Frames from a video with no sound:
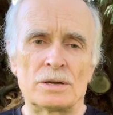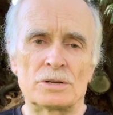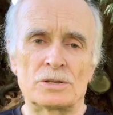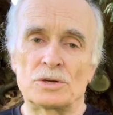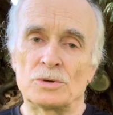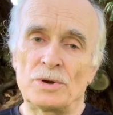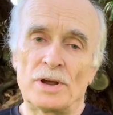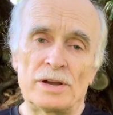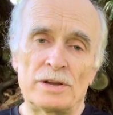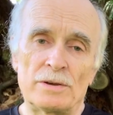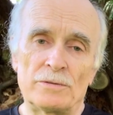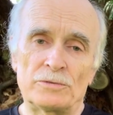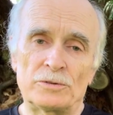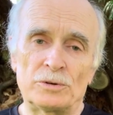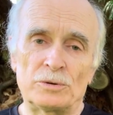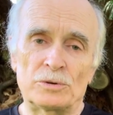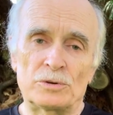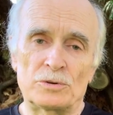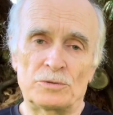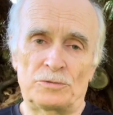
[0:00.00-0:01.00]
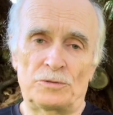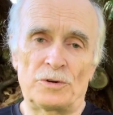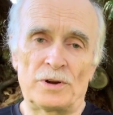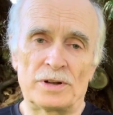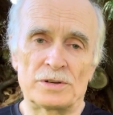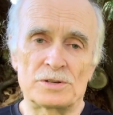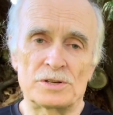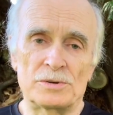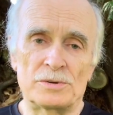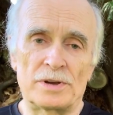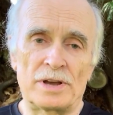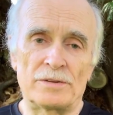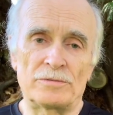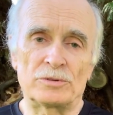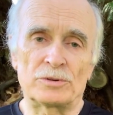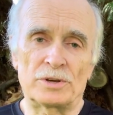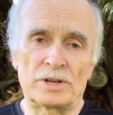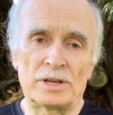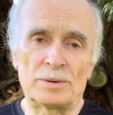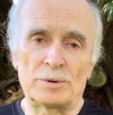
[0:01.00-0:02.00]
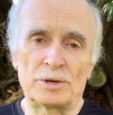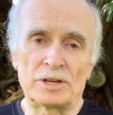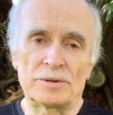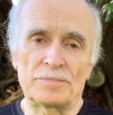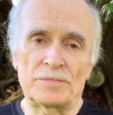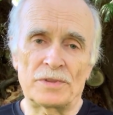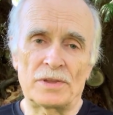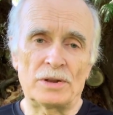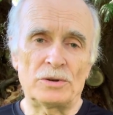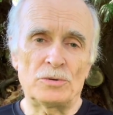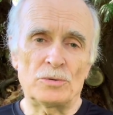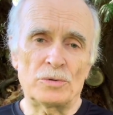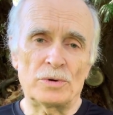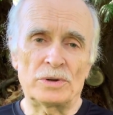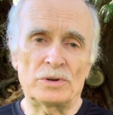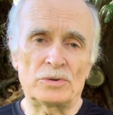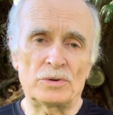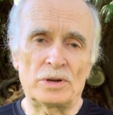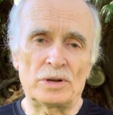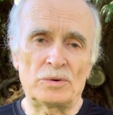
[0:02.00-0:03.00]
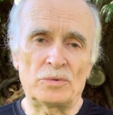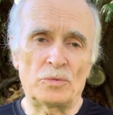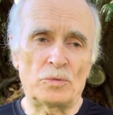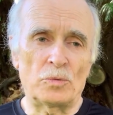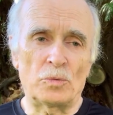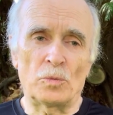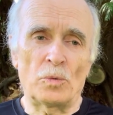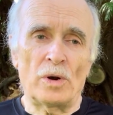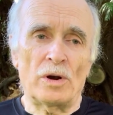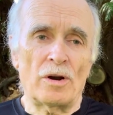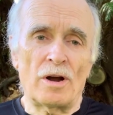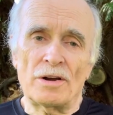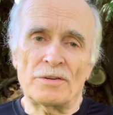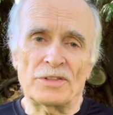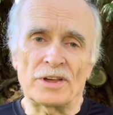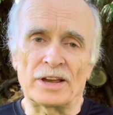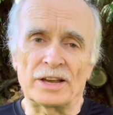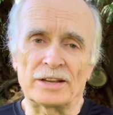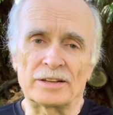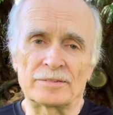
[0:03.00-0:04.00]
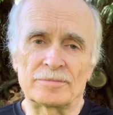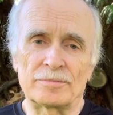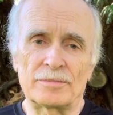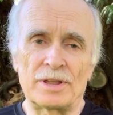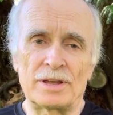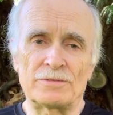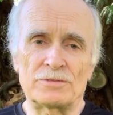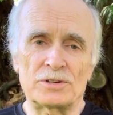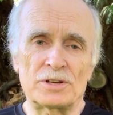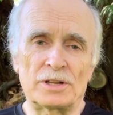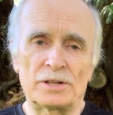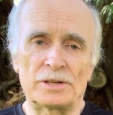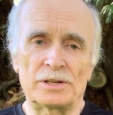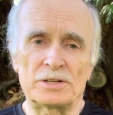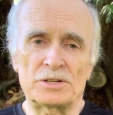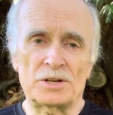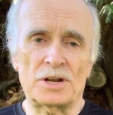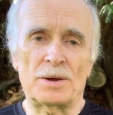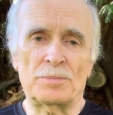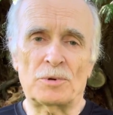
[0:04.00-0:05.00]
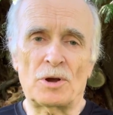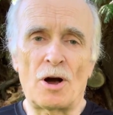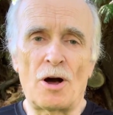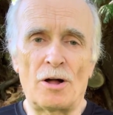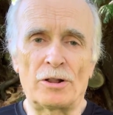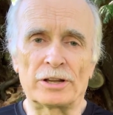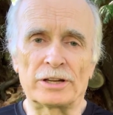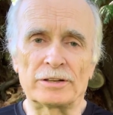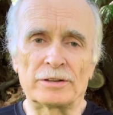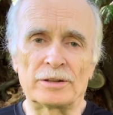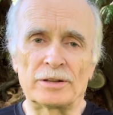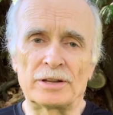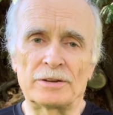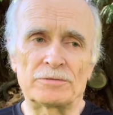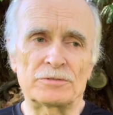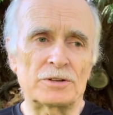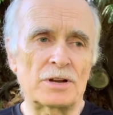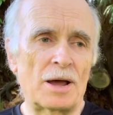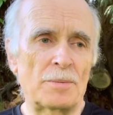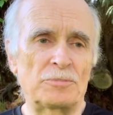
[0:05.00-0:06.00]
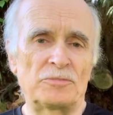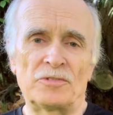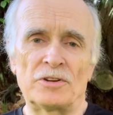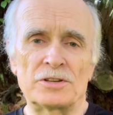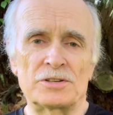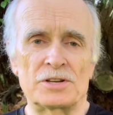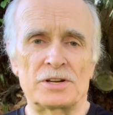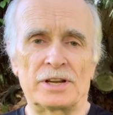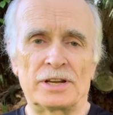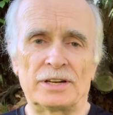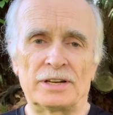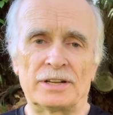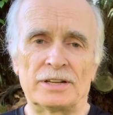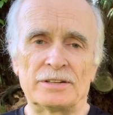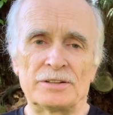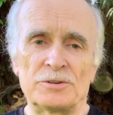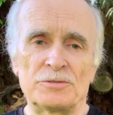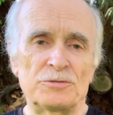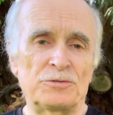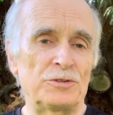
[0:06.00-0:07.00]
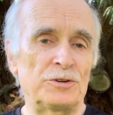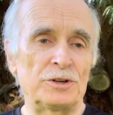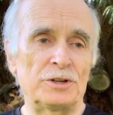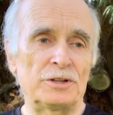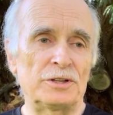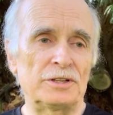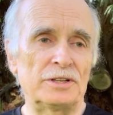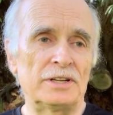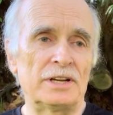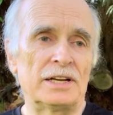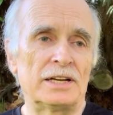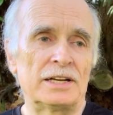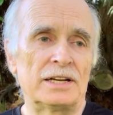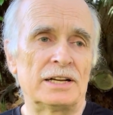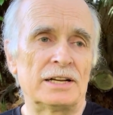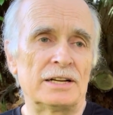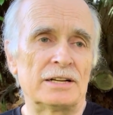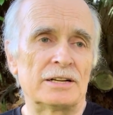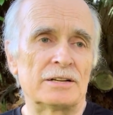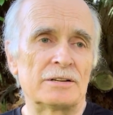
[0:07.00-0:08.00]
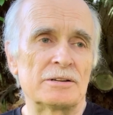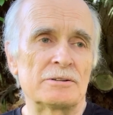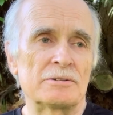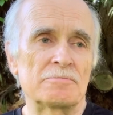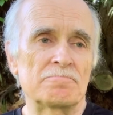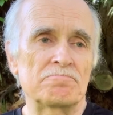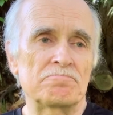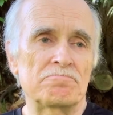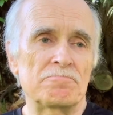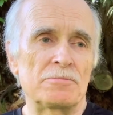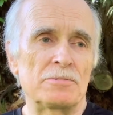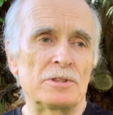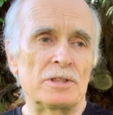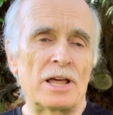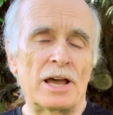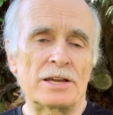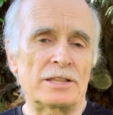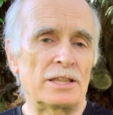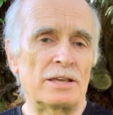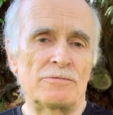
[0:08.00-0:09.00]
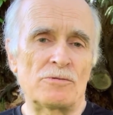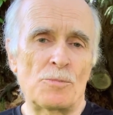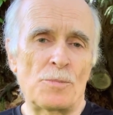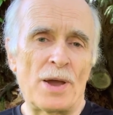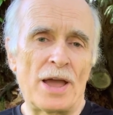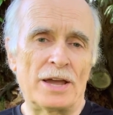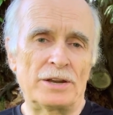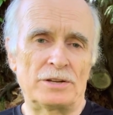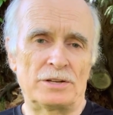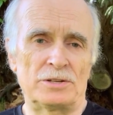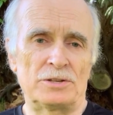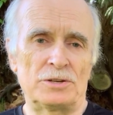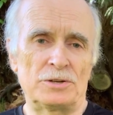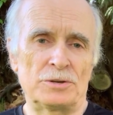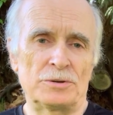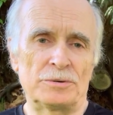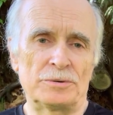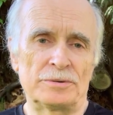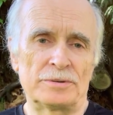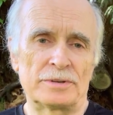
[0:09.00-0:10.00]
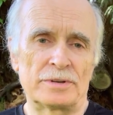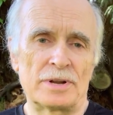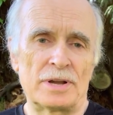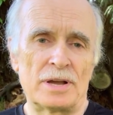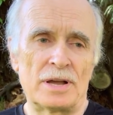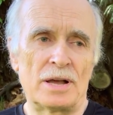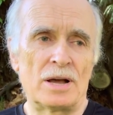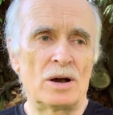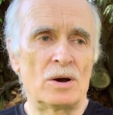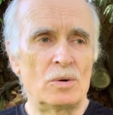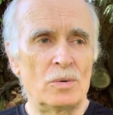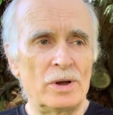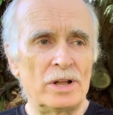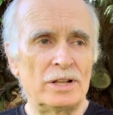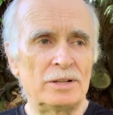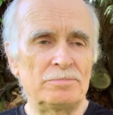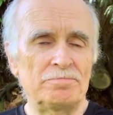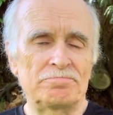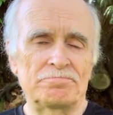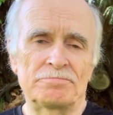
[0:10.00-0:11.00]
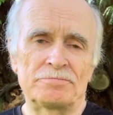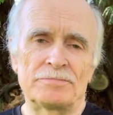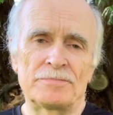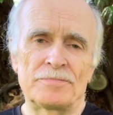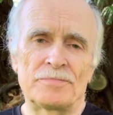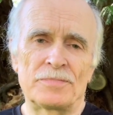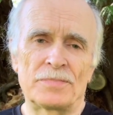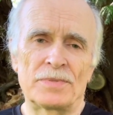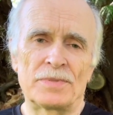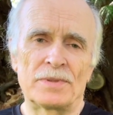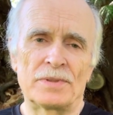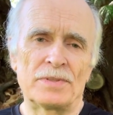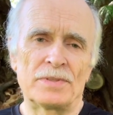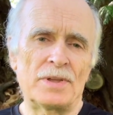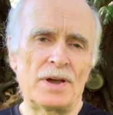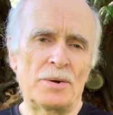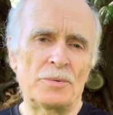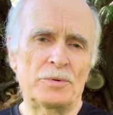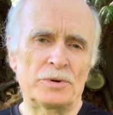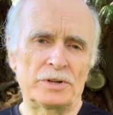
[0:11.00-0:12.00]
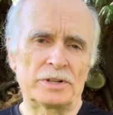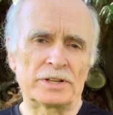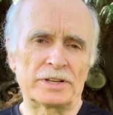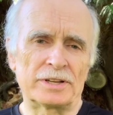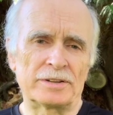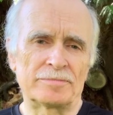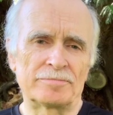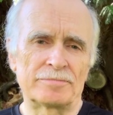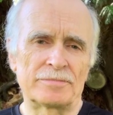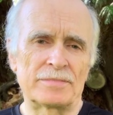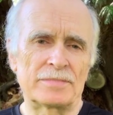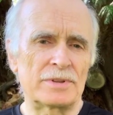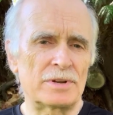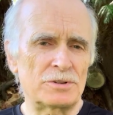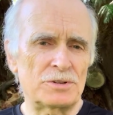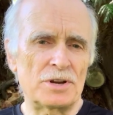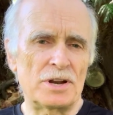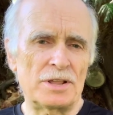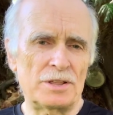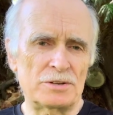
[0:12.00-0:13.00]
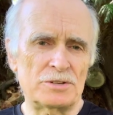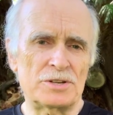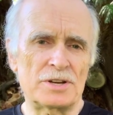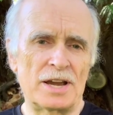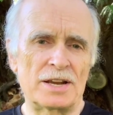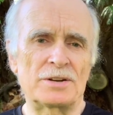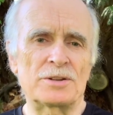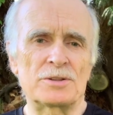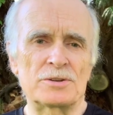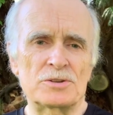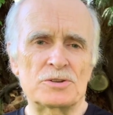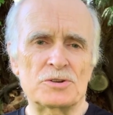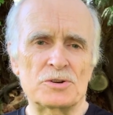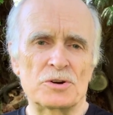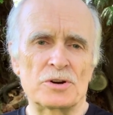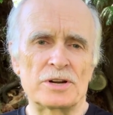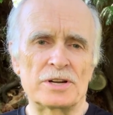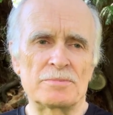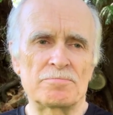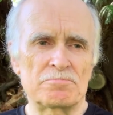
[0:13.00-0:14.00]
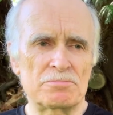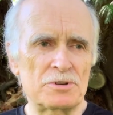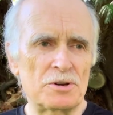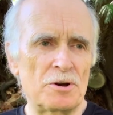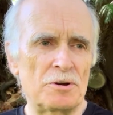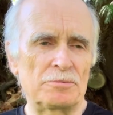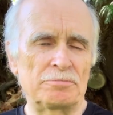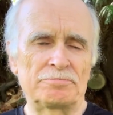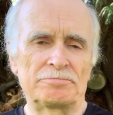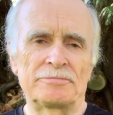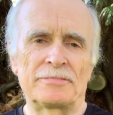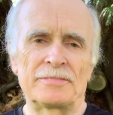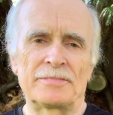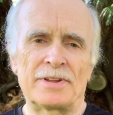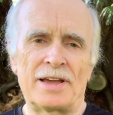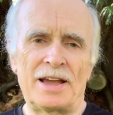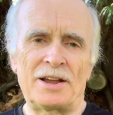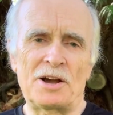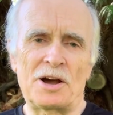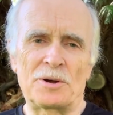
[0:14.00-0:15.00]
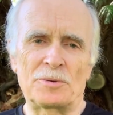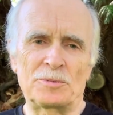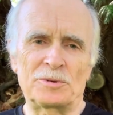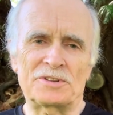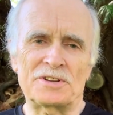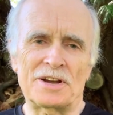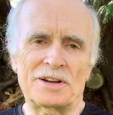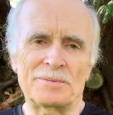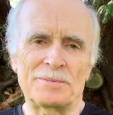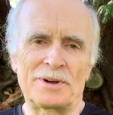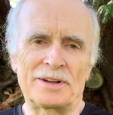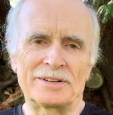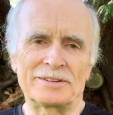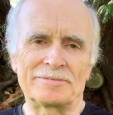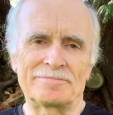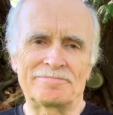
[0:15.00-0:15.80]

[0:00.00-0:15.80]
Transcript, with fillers: So now you've told your friends that you have leukemia, and you're wondering, where are they? They've suddenly stopped calling, and they've stopped visiting, and you feel like they've abandoned you. Well, not really. There's another side to the story. So hang on, we'll talk about